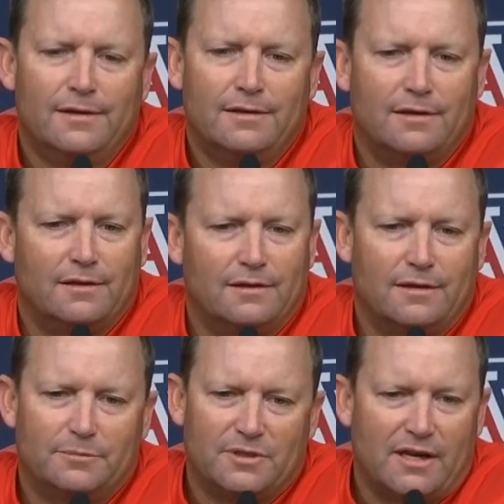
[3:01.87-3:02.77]
uh,
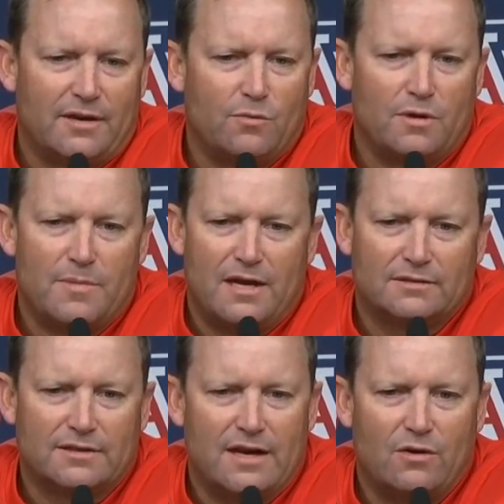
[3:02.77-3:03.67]
up to 91
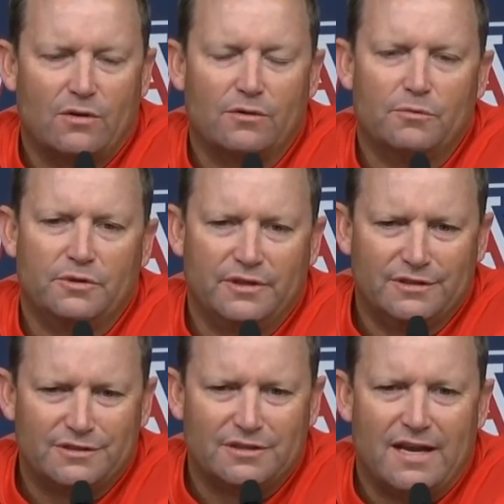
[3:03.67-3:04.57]
miles an hour, really
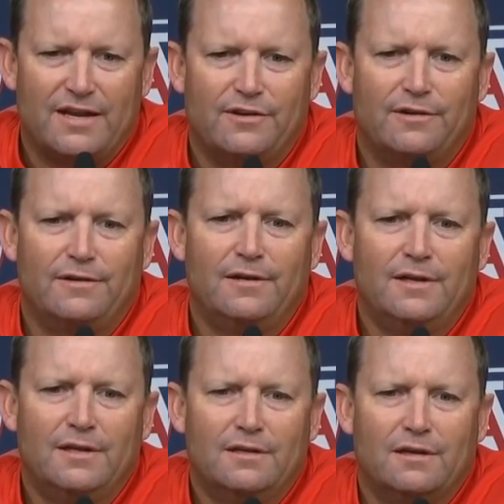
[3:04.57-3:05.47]
good slider,
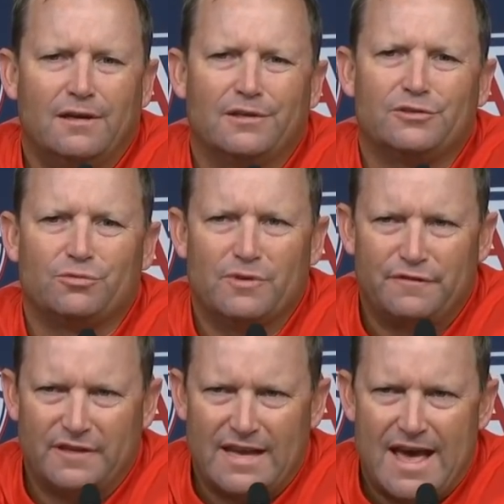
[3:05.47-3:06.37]
uh,
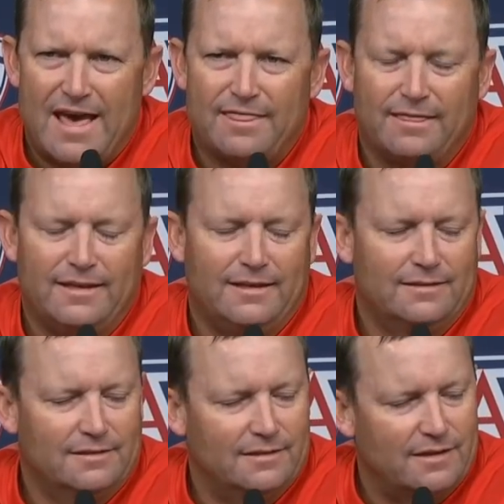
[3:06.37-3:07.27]
terrific athlete,
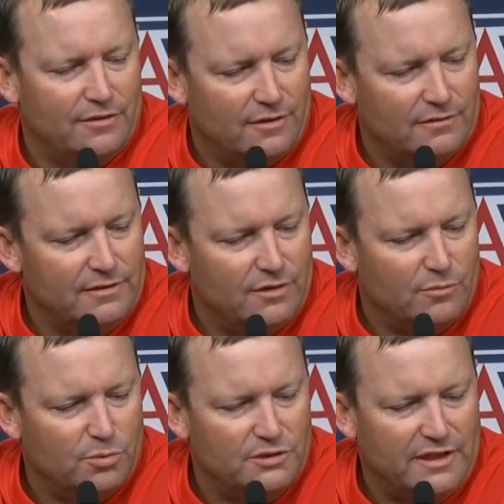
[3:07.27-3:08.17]
another you
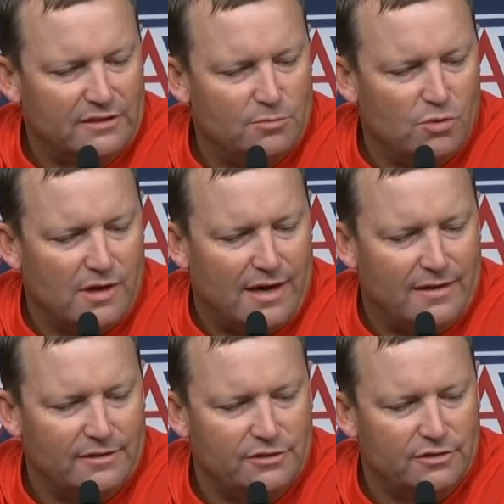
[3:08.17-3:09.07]
know projectable
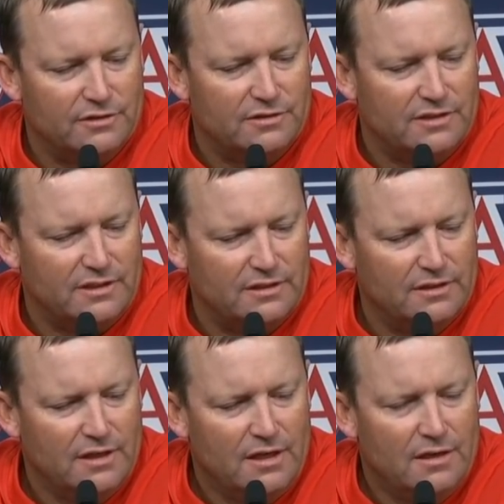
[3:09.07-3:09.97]
guy that you can
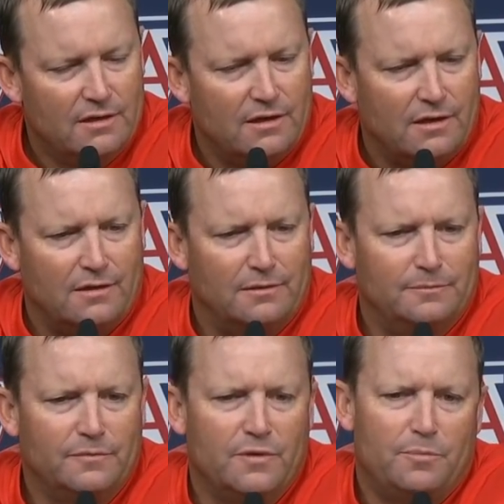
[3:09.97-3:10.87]
see.
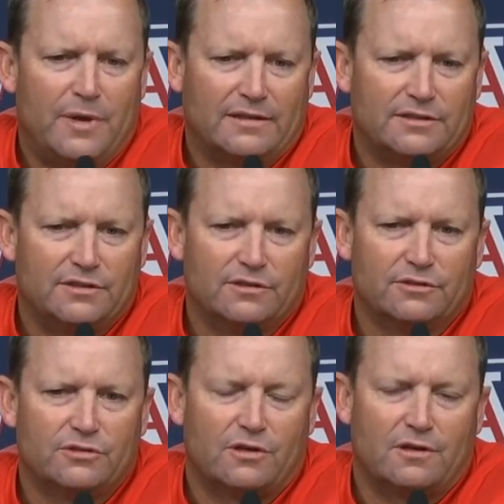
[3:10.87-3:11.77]
Um, the best
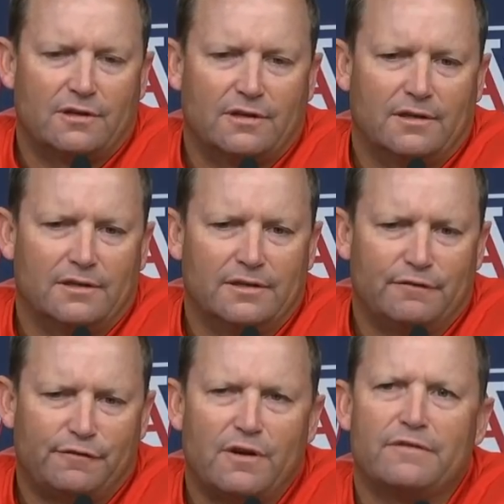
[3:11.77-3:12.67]
years are uh,
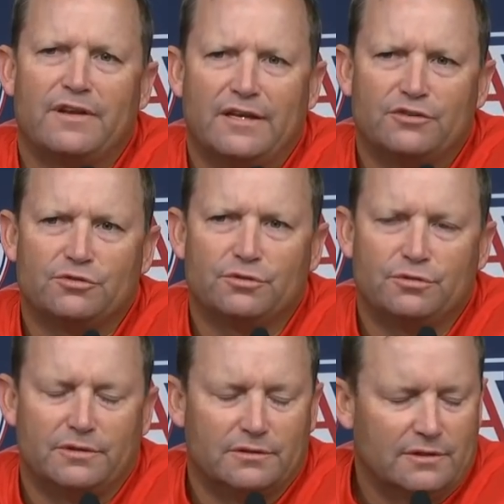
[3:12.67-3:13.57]
in front of
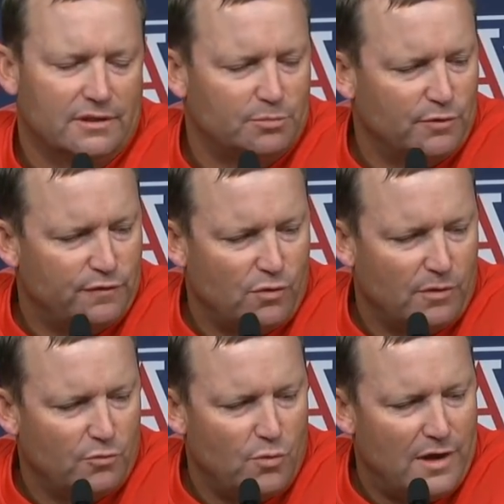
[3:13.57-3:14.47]
Andrew and has
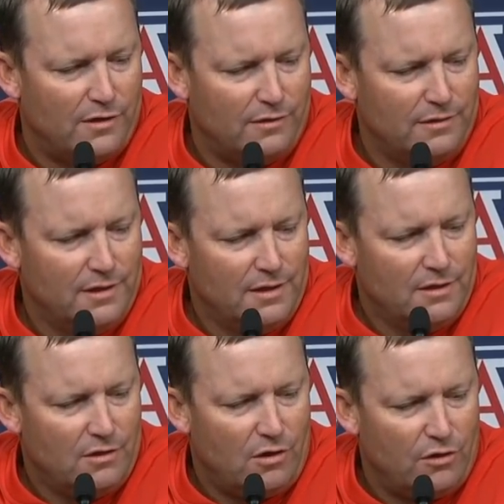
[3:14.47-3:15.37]
performed well
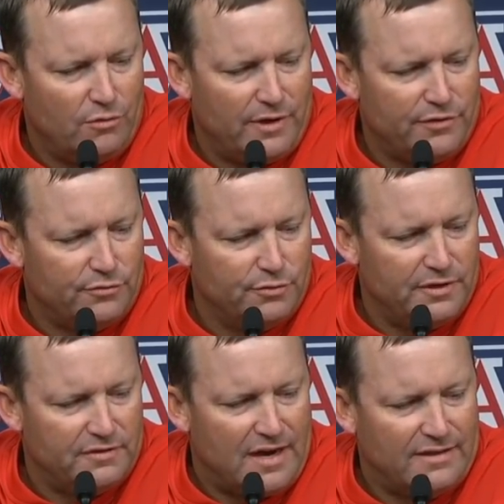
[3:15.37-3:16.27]
all the way through
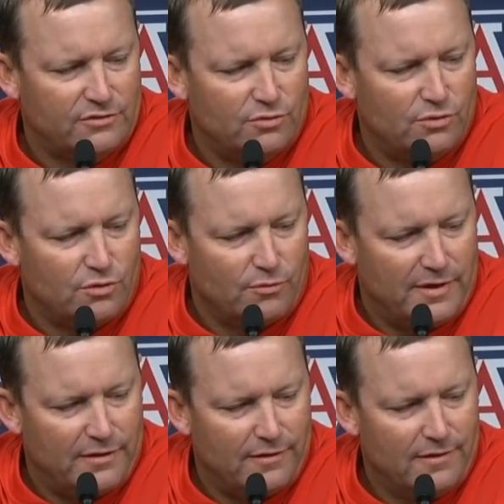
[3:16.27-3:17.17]
his high school
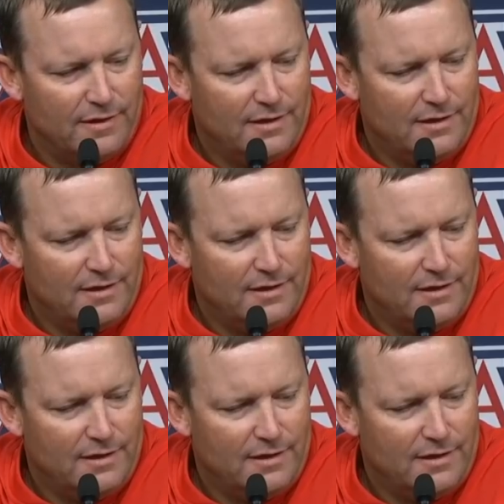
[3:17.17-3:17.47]
career